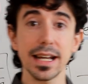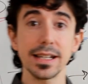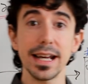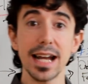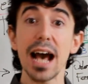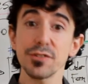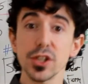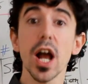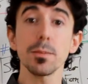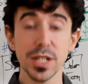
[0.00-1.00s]
and then after
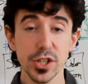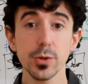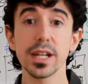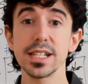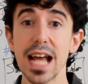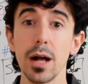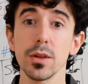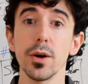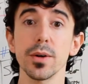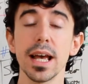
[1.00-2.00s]
an opt-in you can
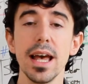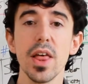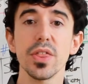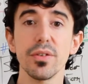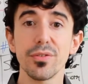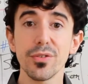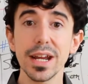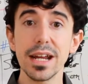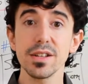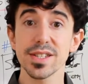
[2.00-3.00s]
download the
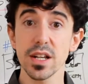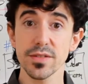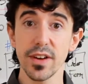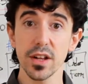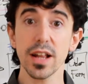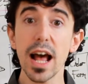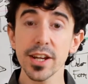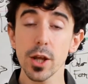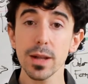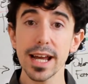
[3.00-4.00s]
free sales funnel
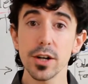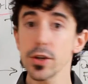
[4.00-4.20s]
calculator.